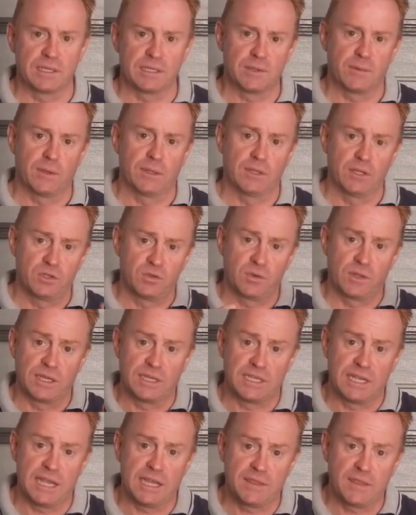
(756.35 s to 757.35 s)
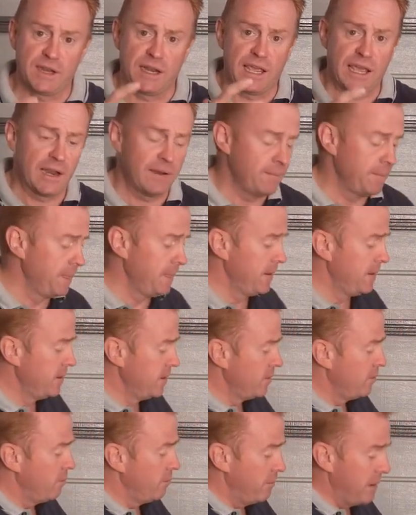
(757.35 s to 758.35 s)
So I literally take that out,
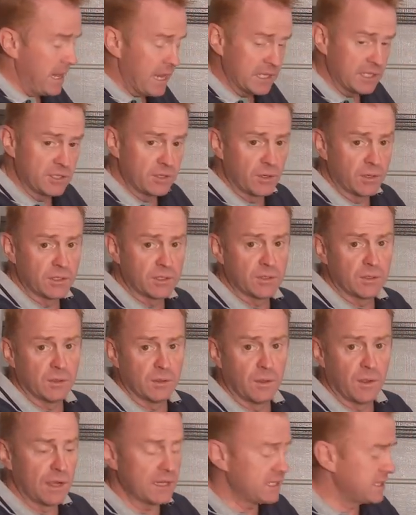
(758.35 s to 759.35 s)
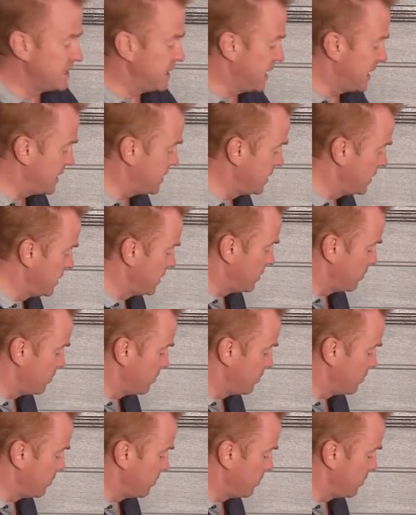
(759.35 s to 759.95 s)
mount it onto the light stand,